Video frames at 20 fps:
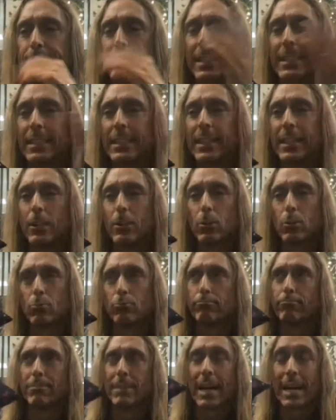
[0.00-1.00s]

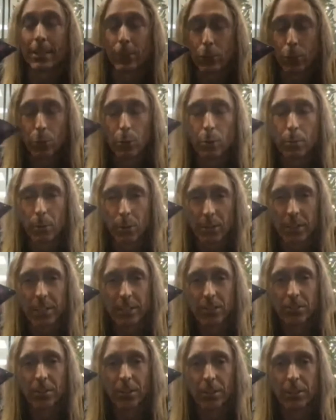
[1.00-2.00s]
not durable. It
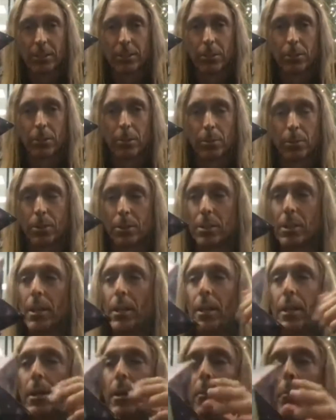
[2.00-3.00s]
is very durable,
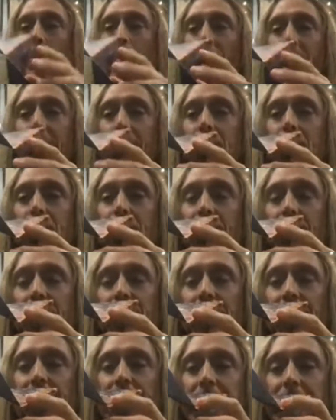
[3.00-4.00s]
but it's just
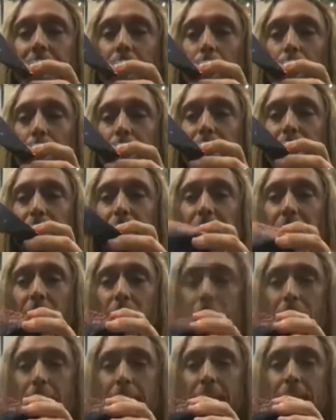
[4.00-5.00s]
that for the
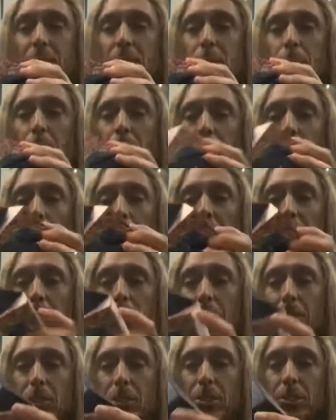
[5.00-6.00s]
younger kids, it's probably
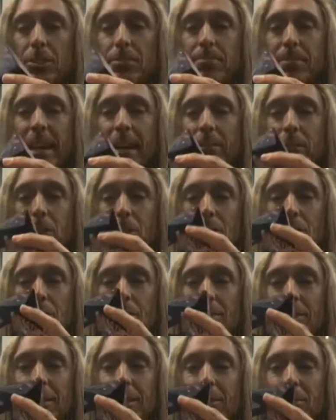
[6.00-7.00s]
better to just have this
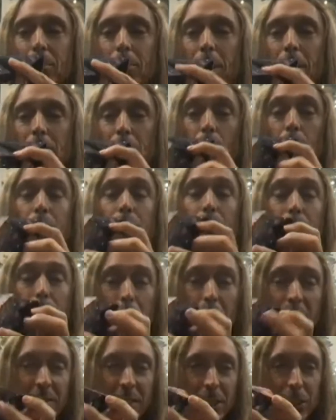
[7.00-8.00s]
adult
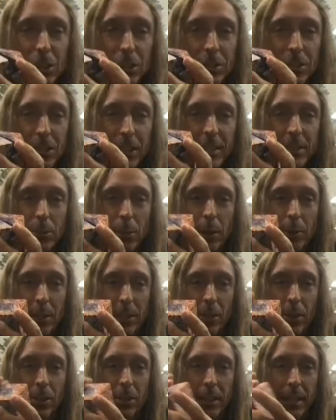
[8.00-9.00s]
supervision. So that's why we
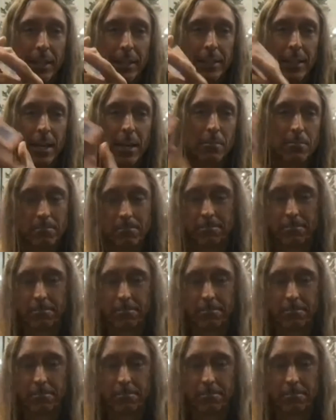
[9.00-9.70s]
call it 8 and up.